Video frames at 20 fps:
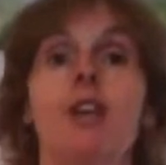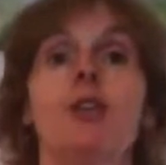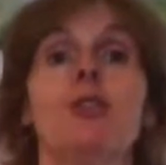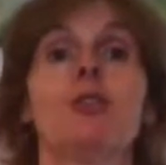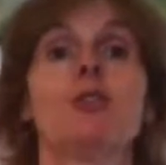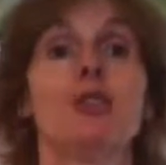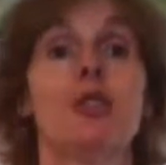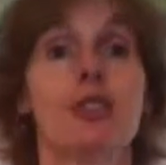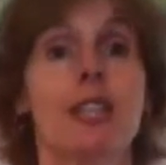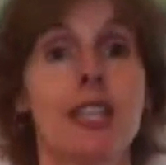
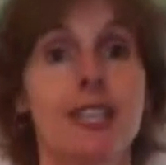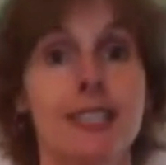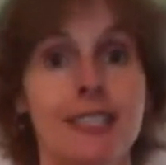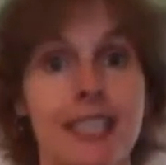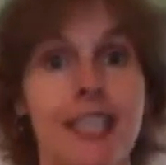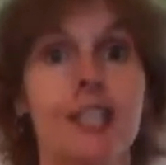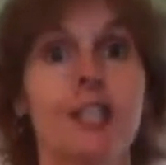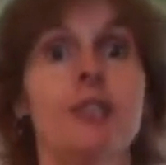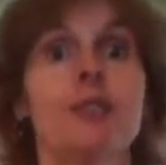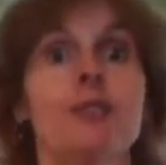You should
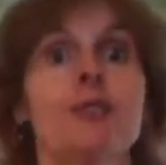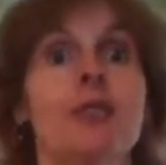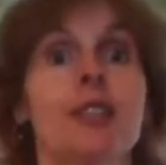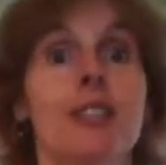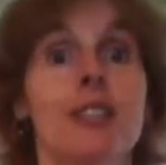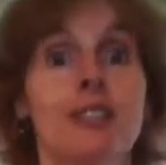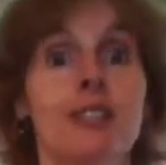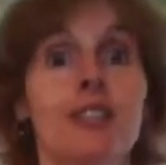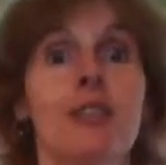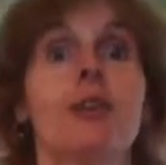continue to
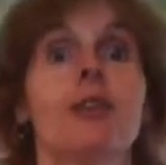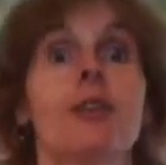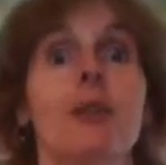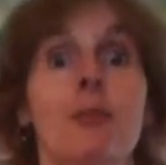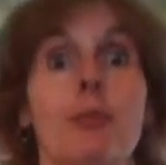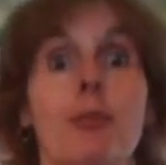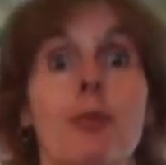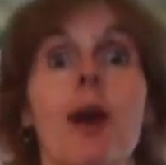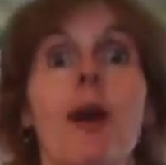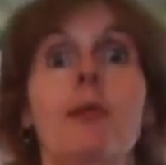consult
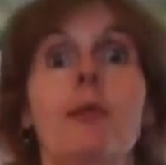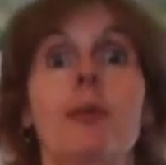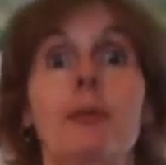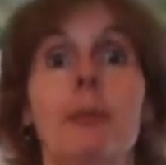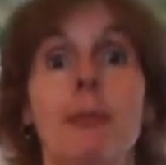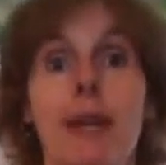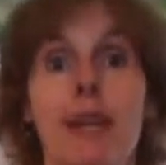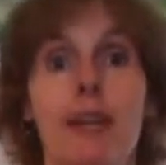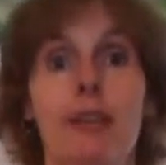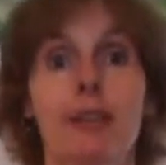the proper
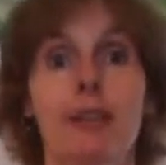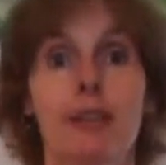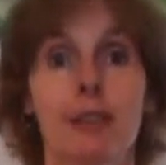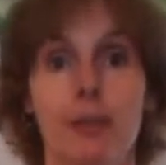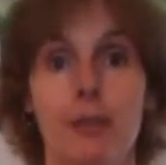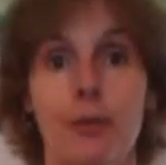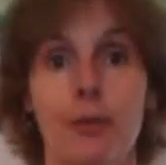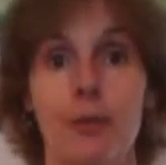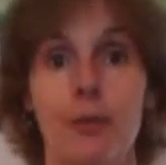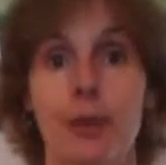medical
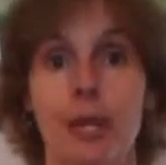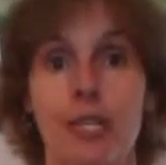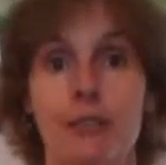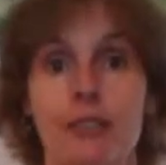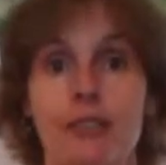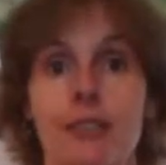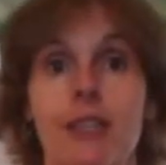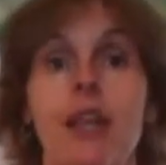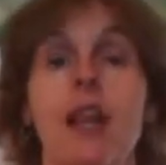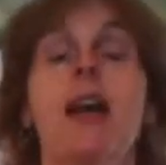
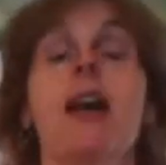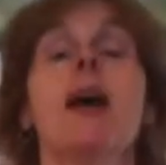authorities.